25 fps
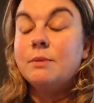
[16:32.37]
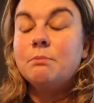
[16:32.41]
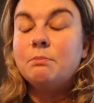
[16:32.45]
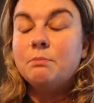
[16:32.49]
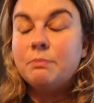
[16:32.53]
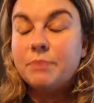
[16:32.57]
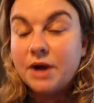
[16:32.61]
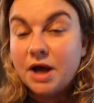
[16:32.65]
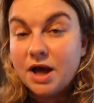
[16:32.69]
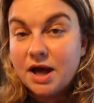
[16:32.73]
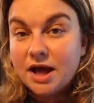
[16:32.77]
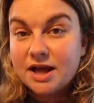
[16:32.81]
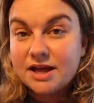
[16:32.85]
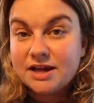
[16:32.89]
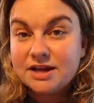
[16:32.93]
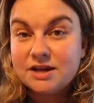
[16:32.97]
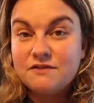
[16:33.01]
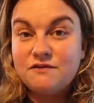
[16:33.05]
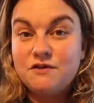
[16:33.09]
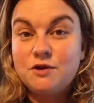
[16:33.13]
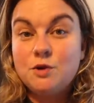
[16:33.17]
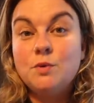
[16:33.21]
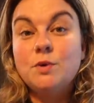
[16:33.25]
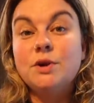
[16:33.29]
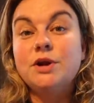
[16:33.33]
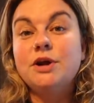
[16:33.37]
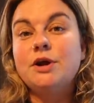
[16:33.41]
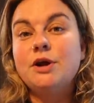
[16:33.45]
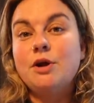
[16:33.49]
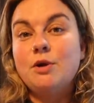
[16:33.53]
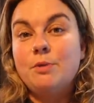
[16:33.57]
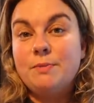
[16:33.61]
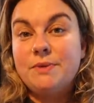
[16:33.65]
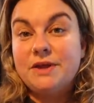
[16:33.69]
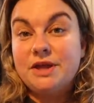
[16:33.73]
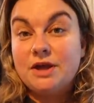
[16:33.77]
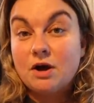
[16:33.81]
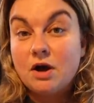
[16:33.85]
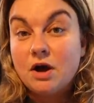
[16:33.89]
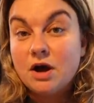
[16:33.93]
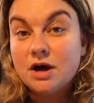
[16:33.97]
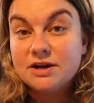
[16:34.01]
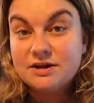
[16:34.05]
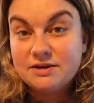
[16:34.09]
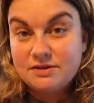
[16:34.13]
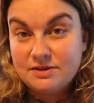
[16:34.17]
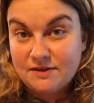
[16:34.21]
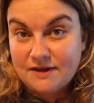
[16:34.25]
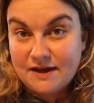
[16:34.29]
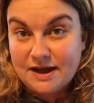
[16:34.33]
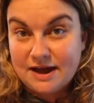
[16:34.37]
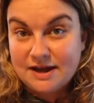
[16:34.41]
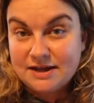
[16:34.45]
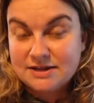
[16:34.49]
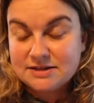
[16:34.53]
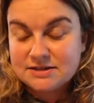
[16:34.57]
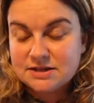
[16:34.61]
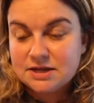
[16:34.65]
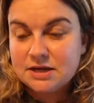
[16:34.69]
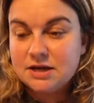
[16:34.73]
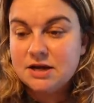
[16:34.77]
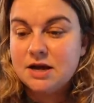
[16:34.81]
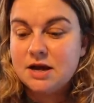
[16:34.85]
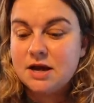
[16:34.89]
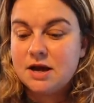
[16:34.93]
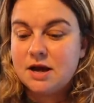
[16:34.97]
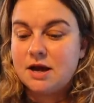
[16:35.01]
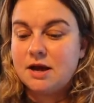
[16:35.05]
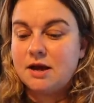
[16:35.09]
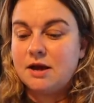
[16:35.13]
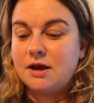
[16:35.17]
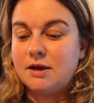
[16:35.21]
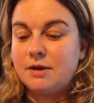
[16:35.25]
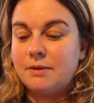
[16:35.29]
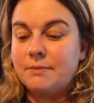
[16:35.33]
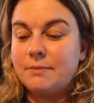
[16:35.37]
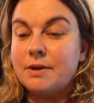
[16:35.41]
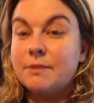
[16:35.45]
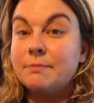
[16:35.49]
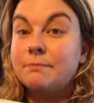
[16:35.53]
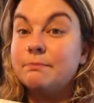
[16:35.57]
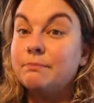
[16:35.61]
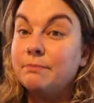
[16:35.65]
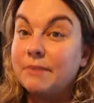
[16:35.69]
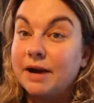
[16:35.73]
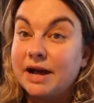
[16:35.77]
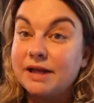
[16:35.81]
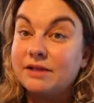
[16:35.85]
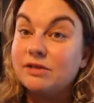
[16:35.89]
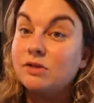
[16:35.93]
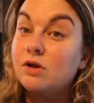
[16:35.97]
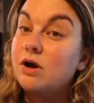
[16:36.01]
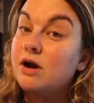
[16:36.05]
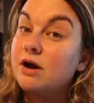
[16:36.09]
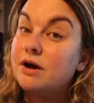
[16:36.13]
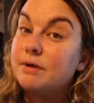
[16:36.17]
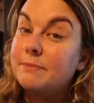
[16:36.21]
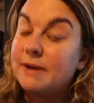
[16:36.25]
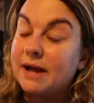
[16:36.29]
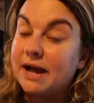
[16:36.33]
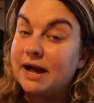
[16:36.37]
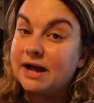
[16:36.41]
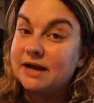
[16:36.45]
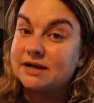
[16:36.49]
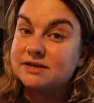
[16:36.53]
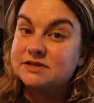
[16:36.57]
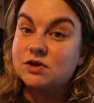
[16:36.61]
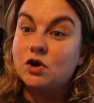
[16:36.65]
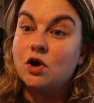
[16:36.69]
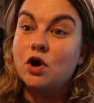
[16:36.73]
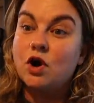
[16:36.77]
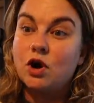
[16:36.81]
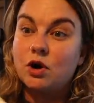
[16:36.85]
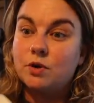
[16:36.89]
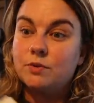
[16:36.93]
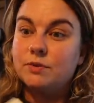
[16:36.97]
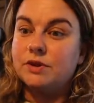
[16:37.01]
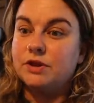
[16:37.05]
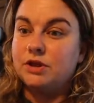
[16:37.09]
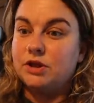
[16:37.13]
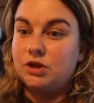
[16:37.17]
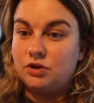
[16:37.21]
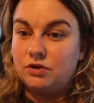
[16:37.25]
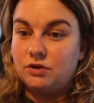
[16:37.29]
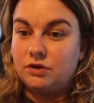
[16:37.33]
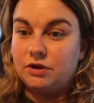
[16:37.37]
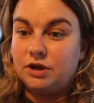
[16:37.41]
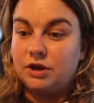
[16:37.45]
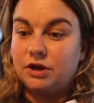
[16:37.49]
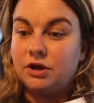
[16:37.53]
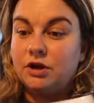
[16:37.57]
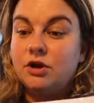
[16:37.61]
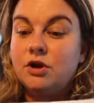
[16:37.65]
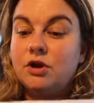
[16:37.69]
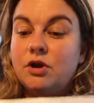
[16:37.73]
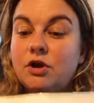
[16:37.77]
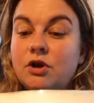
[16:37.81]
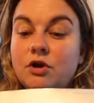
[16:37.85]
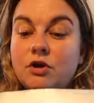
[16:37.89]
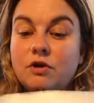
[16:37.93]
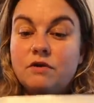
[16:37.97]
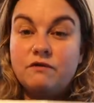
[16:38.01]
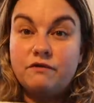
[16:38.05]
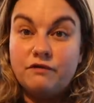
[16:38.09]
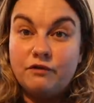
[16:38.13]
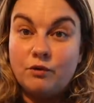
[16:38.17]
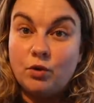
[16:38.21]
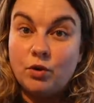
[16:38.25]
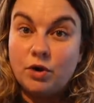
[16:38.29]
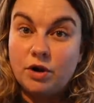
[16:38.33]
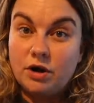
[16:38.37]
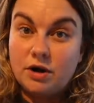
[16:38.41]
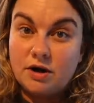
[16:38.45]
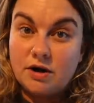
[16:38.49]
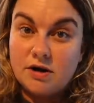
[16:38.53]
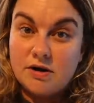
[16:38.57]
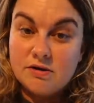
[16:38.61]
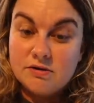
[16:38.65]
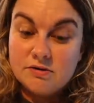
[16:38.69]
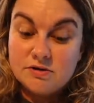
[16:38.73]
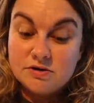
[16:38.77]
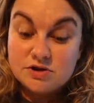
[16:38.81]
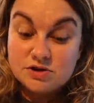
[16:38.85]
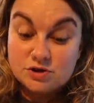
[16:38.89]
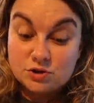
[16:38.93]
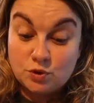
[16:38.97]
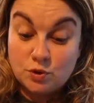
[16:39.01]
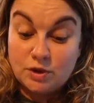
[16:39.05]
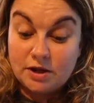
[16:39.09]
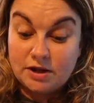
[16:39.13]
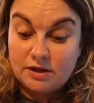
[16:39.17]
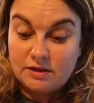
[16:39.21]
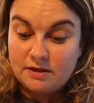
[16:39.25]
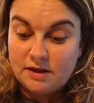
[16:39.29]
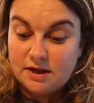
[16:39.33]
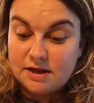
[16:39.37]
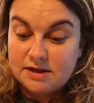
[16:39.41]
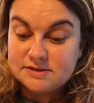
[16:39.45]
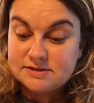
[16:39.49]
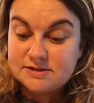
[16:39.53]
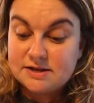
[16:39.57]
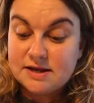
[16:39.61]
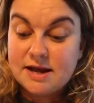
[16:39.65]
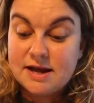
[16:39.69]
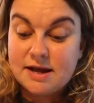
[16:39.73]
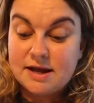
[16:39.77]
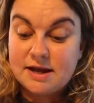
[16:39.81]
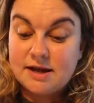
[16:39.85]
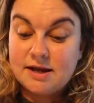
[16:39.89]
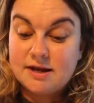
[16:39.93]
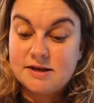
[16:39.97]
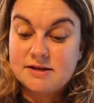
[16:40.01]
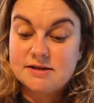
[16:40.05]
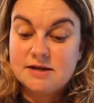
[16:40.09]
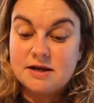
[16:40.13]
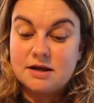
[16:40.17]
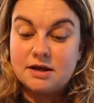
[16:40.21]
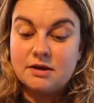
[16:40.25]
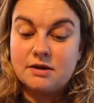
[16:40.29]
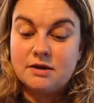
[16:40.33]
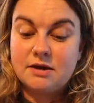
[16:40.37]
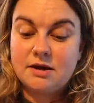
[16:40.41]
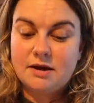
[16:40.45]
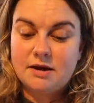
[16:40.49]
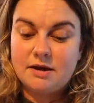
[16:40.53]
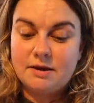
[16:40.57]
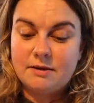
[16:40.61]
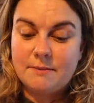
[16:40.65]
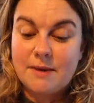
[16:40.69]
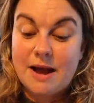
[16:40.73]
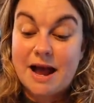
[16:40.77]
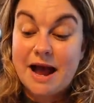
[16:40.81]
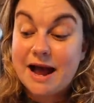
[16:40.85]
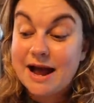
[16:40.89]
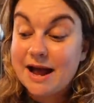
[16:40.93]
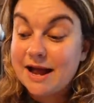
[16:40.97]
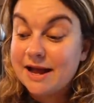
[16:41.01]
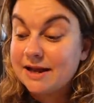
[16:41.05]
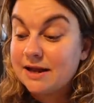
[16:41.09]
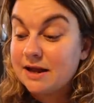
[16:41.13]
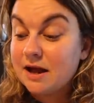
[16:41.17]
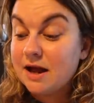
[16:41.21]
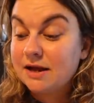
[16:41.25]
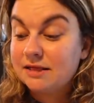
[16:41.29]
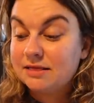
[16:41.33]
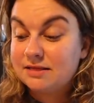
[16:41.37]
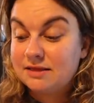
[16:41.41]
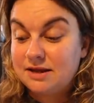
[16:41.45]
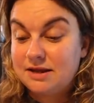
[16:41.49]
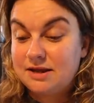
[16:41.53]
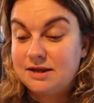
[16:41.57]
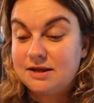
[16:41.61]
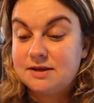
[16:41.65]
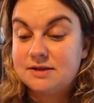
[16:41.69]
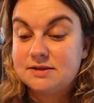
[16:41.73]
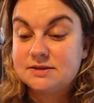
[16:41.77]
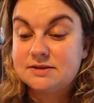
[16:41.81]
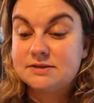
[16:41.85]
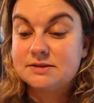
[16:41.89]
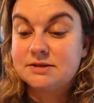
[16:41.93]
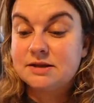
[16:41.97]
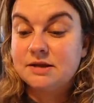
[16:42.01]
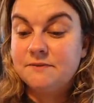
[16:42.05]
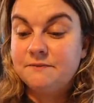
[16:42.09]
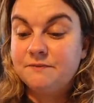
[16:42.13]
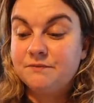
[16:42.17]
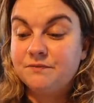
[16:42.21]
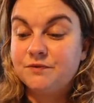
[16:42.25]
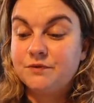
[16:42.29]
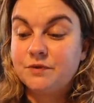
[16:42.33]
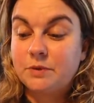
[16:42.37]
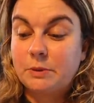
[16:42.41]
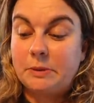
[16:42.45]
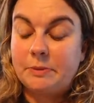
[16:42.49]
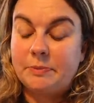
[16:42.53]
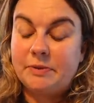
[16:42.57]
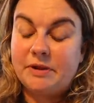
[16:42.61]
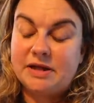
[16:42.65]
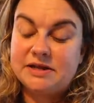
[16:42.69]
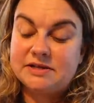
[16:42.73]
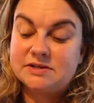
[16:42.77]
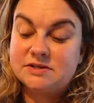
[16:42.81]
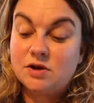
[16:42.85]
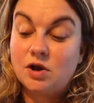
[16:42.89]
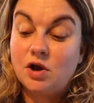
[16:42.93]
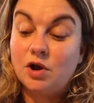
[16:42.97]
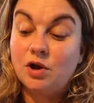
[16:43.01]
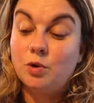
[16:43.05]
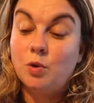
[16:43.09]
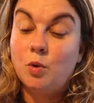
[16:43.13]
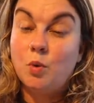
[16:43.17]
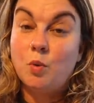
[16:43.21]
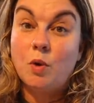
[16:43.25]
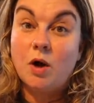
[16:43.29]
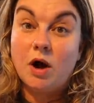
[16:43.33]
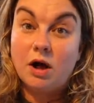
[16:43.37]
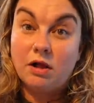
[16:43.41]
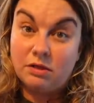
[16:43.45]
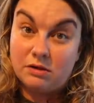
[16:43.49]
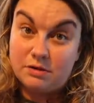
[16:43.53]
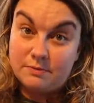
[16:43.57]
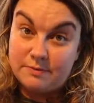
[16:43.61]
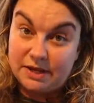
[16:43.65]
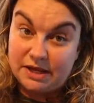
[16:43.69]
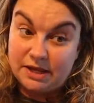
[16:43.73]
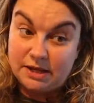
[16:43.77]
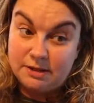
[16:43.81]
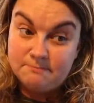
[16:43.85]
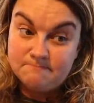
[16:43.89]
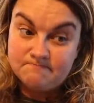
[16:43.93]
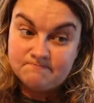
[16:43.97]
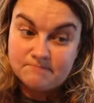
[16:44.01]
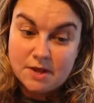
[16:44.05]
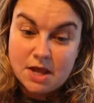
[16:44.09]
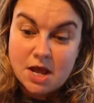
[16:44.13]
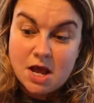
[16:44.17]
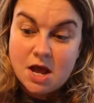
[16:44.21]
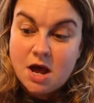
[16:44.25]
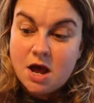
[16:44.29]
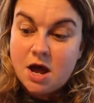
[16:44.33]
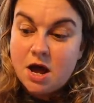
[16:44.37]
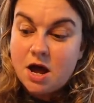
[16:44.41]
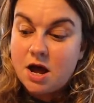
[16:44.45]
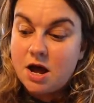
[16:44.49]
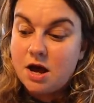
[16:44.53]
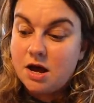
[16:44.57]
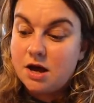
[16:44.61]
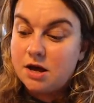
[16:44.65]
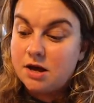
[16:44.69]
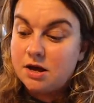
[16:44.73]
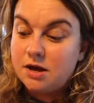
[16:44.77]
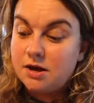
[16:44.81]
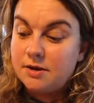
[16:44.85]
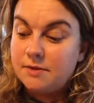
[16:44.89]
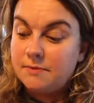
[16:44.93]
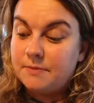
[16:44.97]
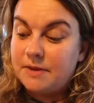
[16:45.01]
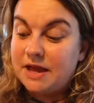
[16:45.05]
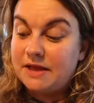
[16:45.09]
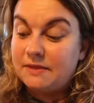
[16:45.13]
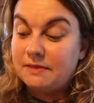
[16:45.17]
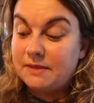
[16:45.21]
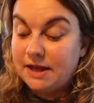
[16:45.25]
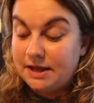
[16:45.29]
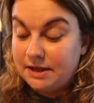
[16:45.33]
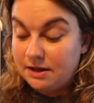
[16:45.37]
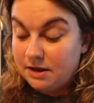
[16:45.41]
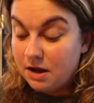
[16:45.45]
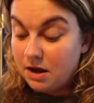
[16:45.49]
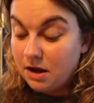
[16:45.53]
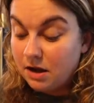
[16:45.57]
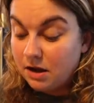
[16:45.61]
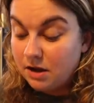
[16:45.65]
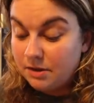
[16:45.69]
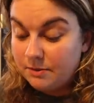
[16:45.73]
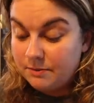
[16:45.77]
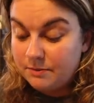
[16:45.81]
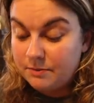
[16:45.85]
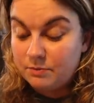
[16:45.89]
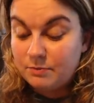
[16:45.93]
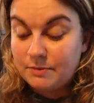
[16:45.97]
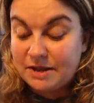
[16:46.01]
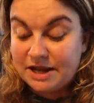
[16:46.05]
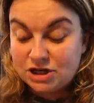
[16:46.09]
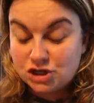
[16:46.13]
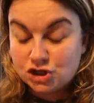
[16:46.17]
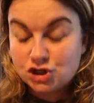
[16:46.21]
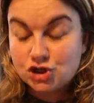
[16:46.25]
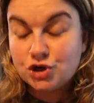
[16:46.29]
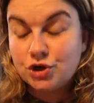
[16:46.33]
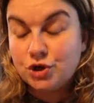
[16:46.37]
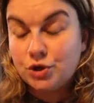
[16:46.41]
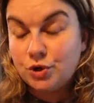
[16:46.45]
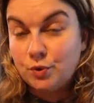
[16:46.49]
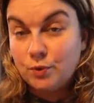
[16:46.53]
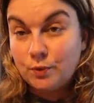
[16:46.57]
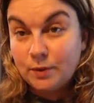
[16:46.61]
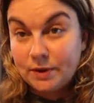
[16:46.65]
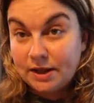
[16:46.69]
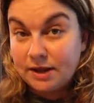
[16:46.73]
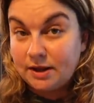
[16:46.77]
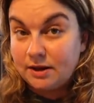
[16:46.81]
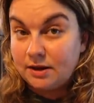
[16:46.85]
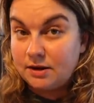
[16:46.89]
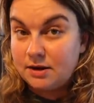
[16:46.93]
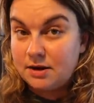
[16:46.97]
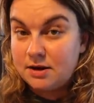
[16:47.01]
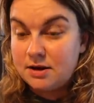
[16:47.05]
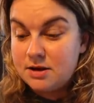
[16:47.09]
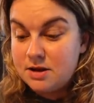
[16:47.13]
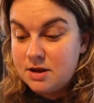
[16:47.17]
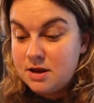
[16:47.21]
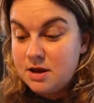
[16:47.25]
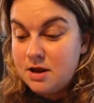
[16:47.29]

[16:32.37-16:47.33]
But if you want to go beyond that, um, Mylar bags are really good for storing things. And um, I got these from a place called Wallaby. Um, and they come, make sure you read